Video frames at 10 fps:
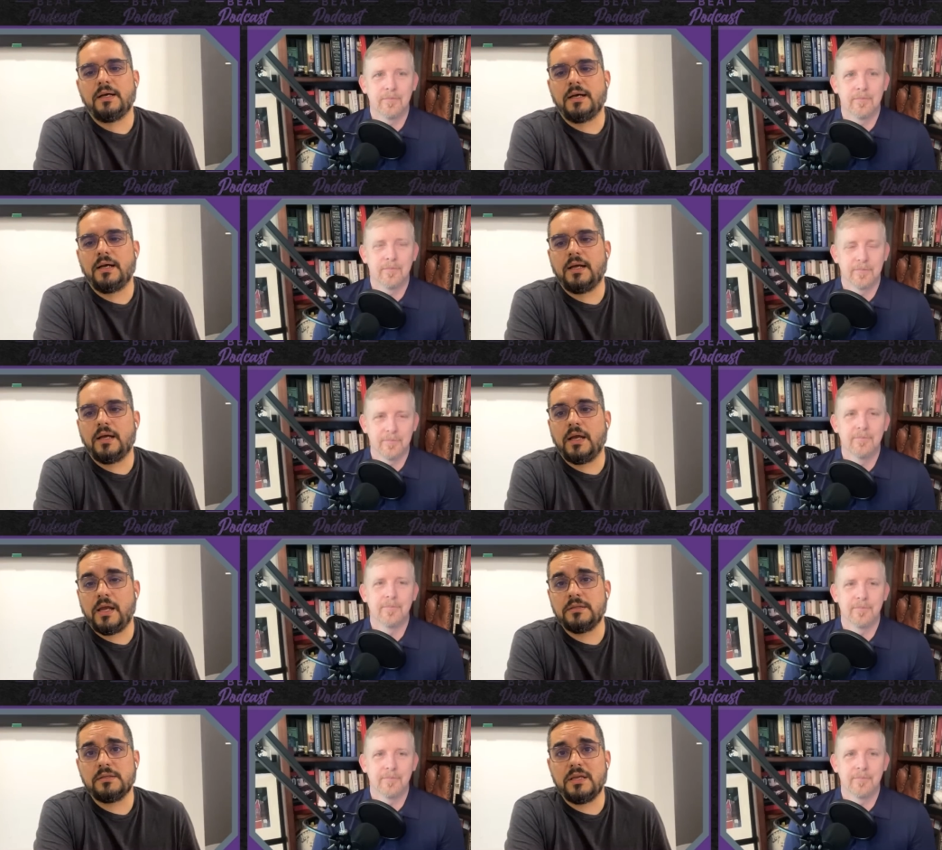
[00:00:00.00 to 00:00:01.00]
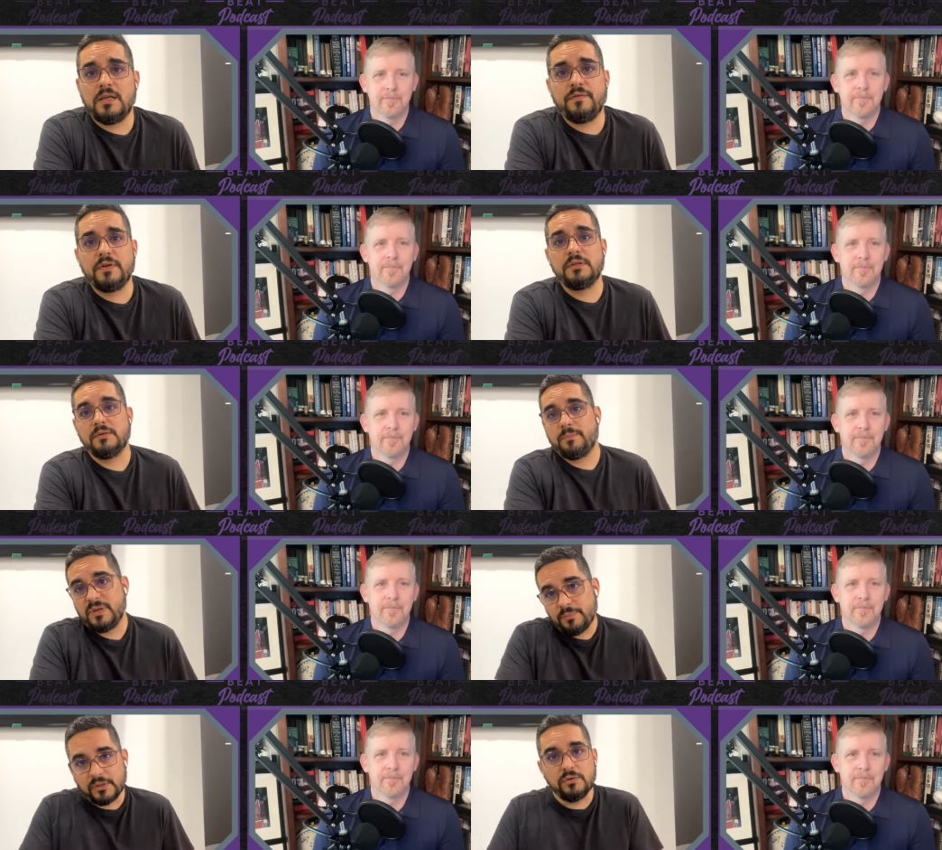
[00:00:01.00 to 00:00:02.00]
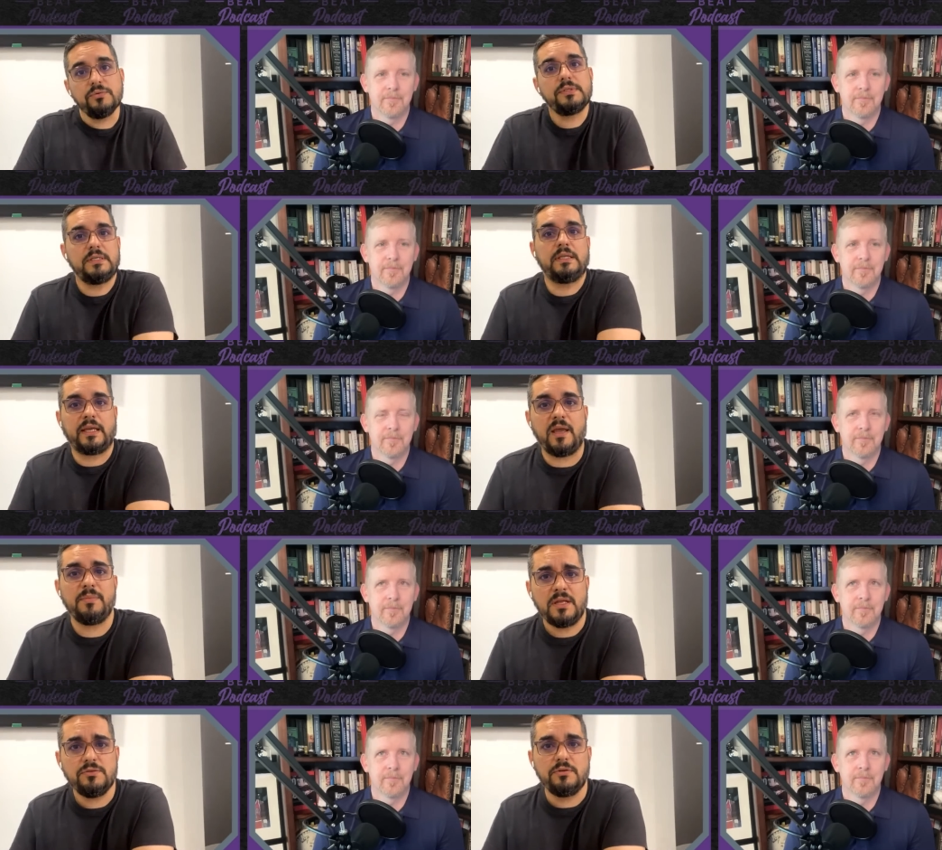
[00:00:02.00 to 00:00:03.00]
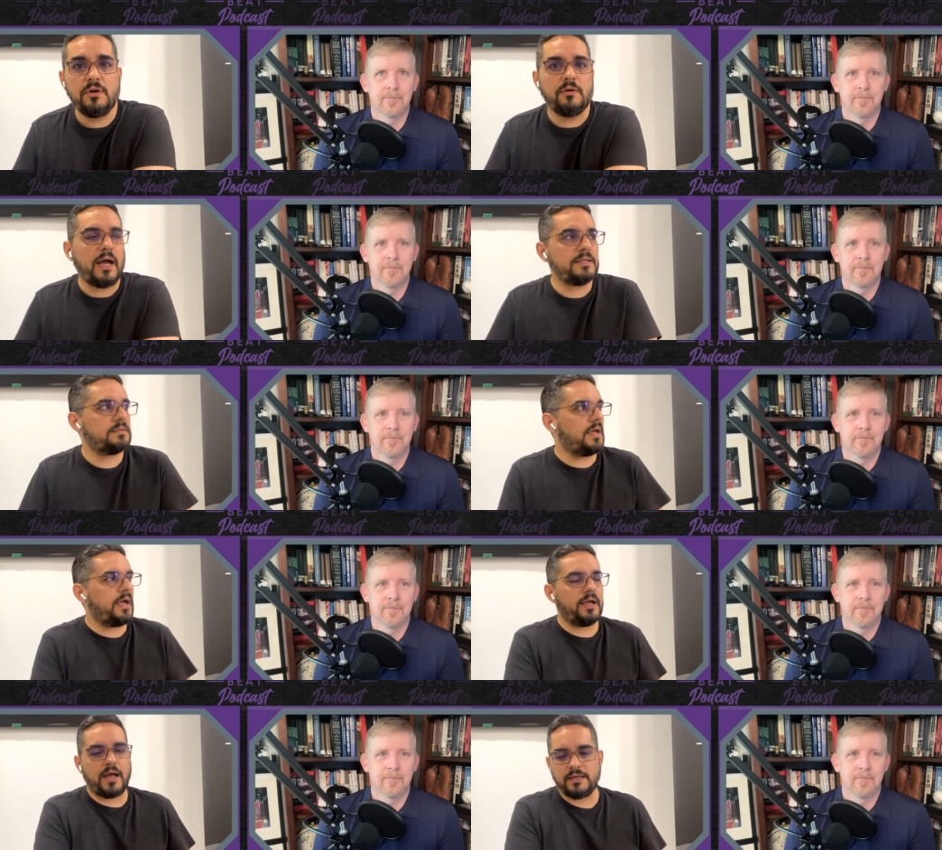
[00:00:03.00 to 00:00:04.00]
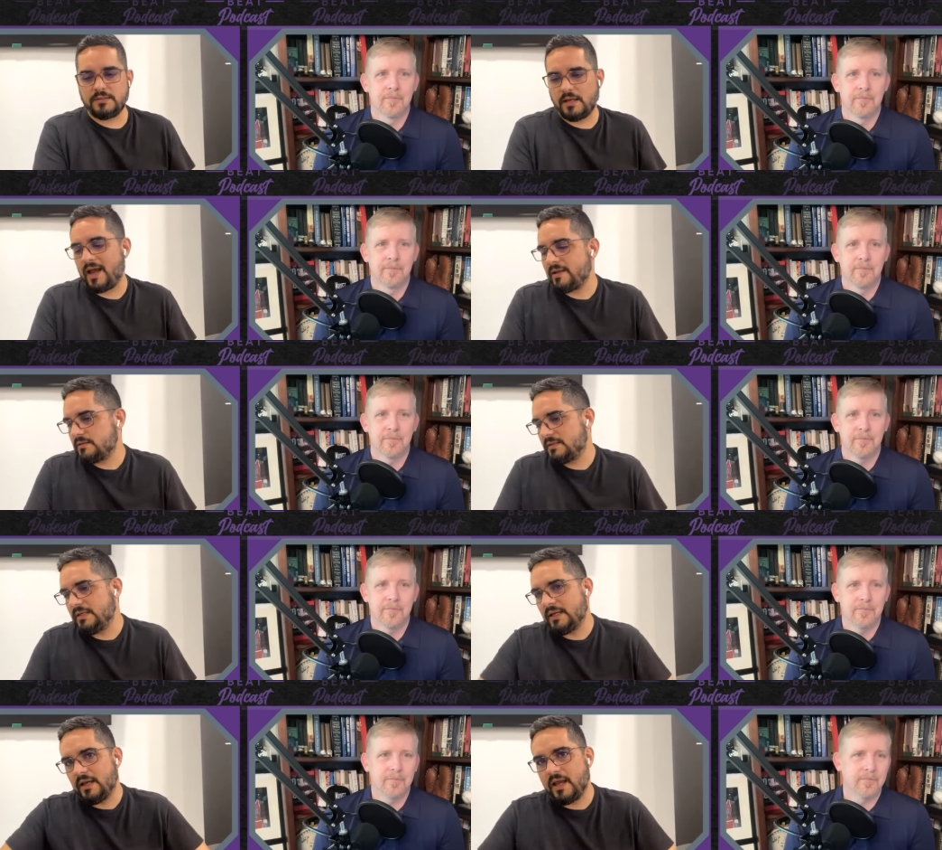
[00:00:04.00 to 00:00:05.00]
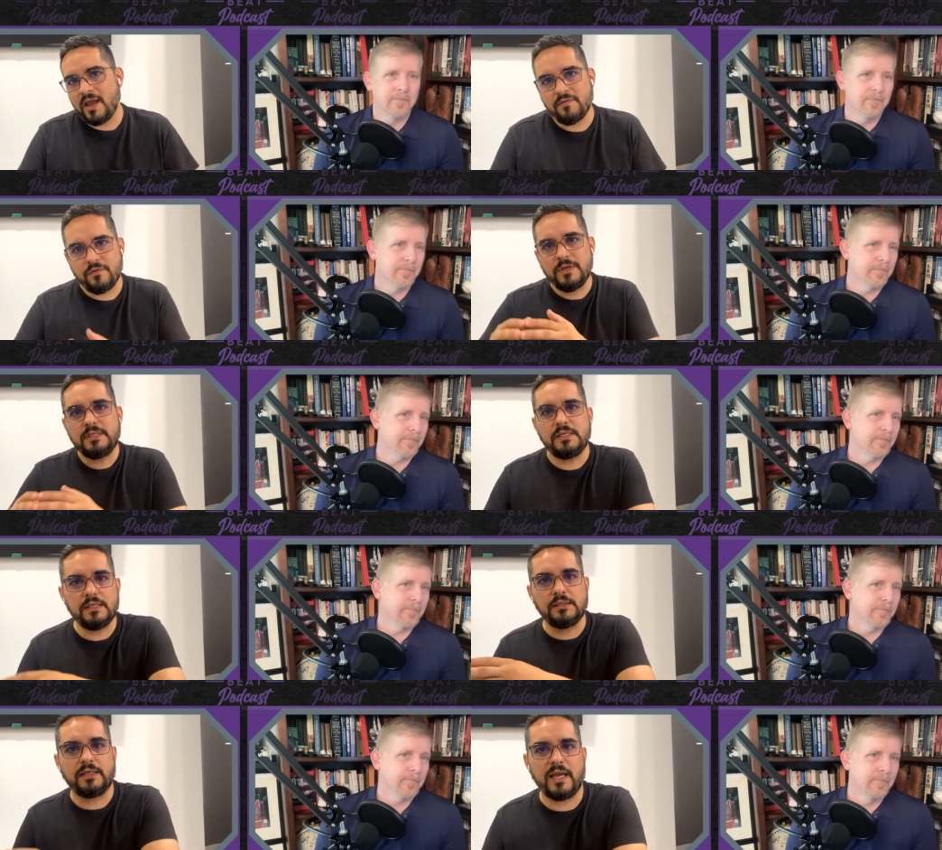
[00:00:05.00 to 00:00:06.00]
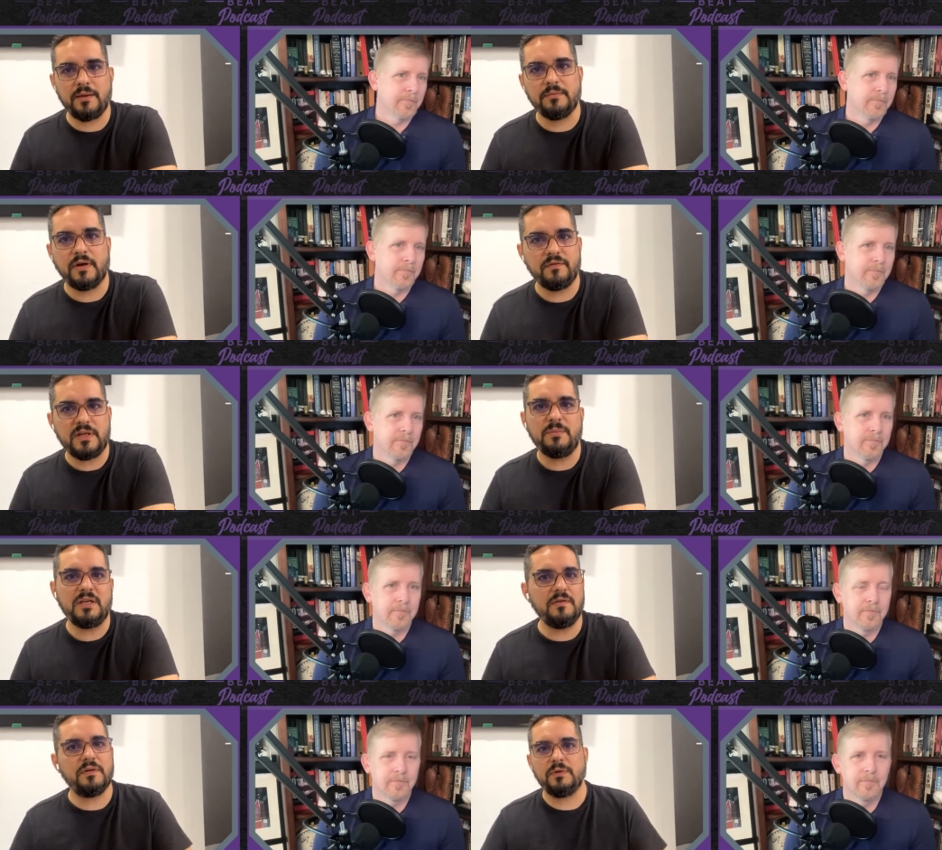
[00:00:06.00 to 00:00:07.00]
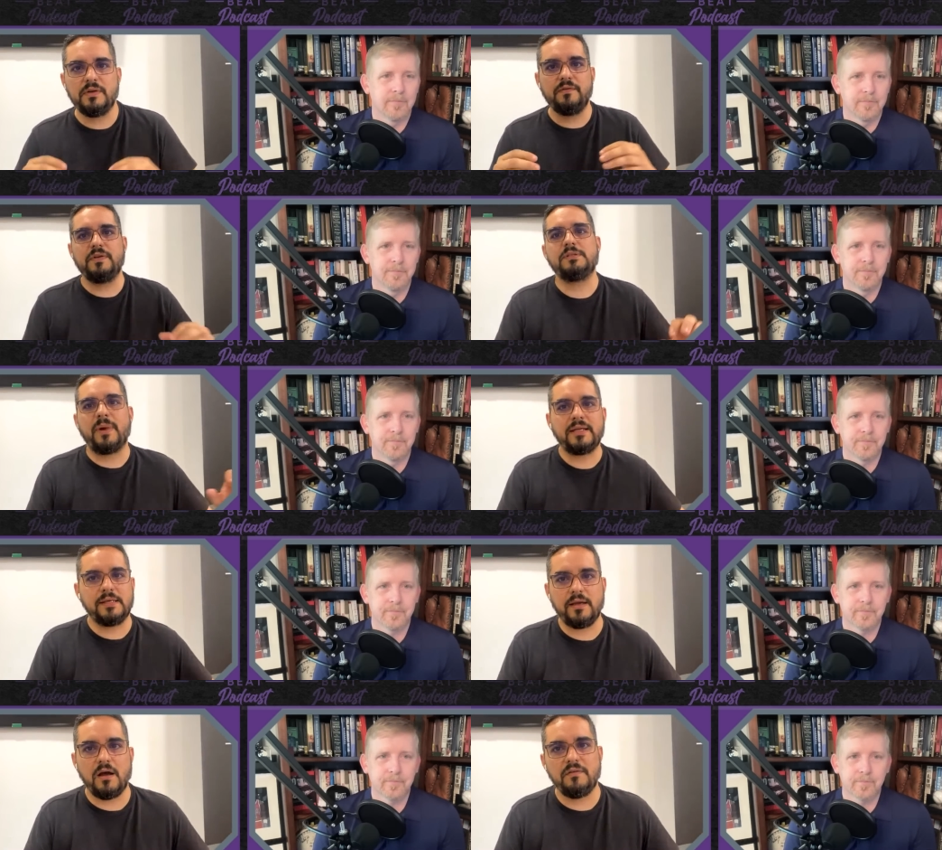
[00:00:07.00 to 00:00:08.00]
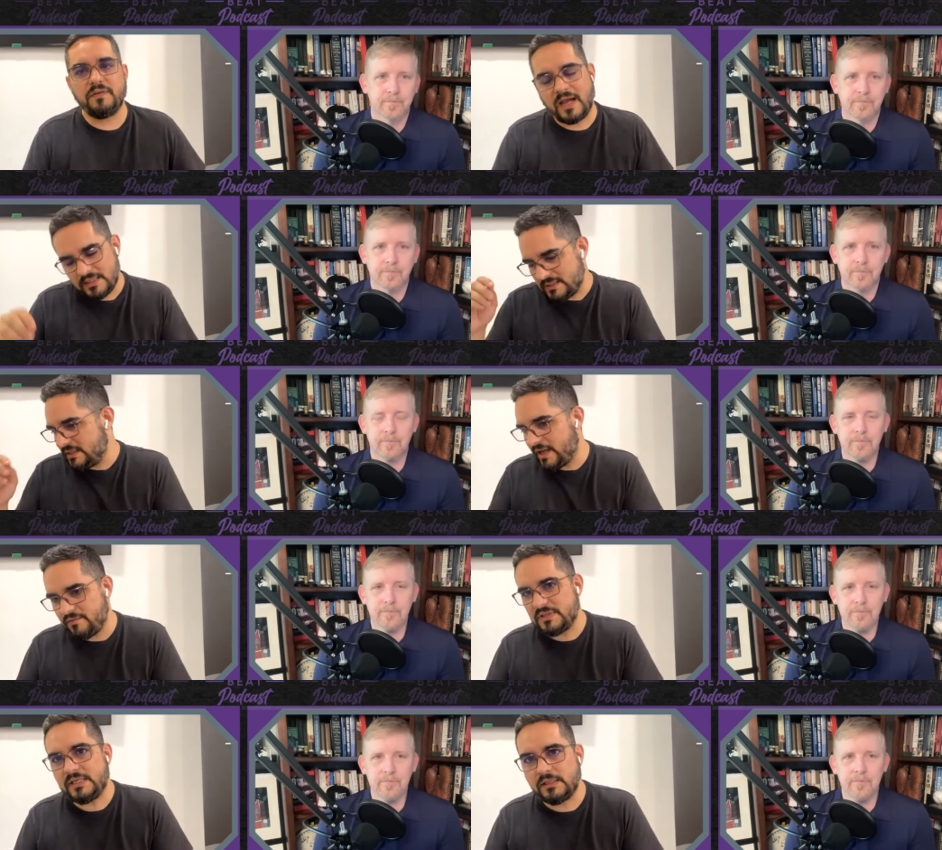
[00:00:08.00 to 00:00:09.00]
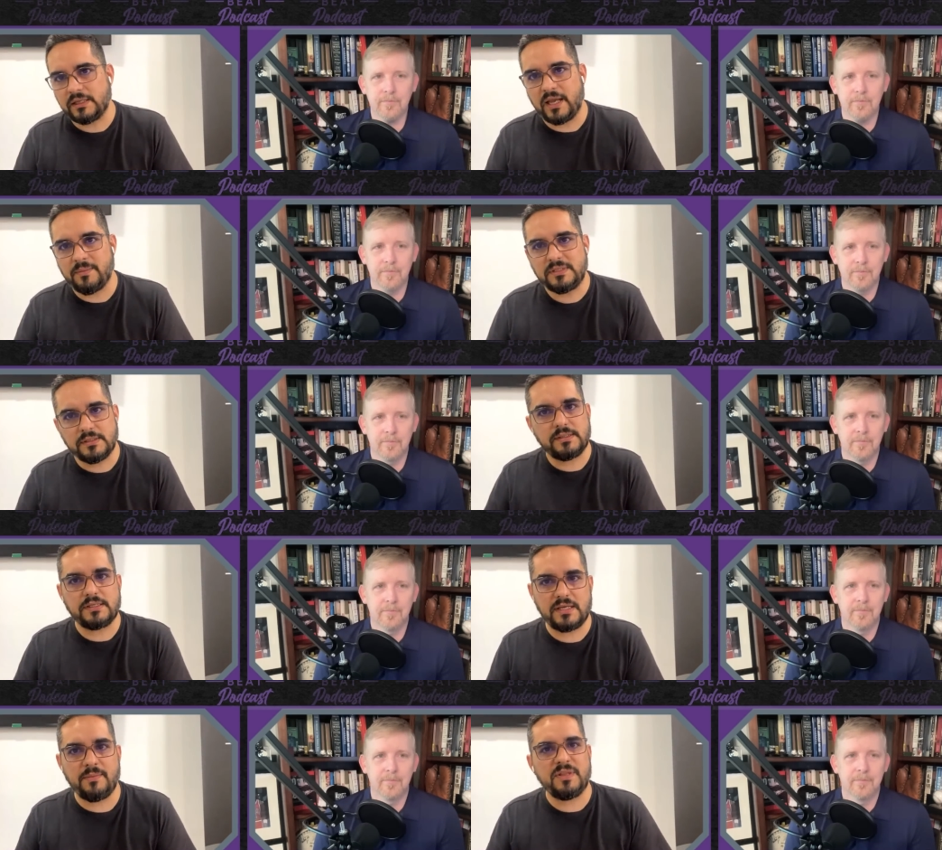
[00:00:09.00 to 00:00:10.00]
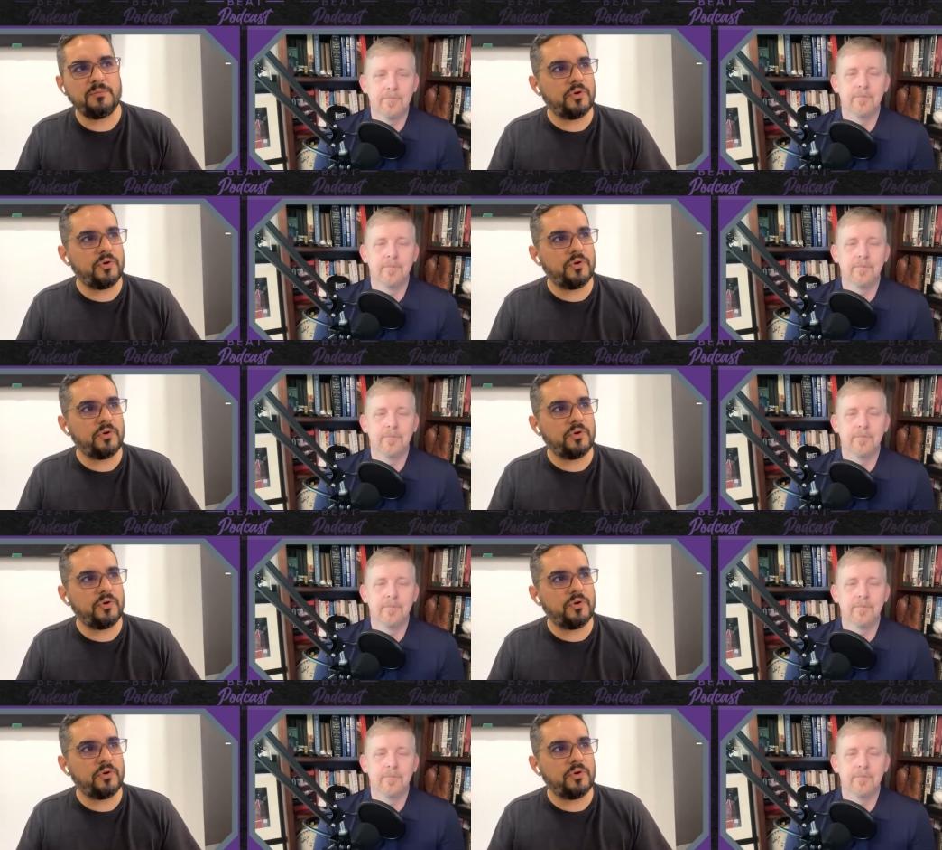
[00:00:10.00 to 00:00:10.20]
Speaker 1: Uh, and even people who see the game, and you know, I, I, I, I see every single game of Nimi, even if it's my day off, I see every single game until six a.m. in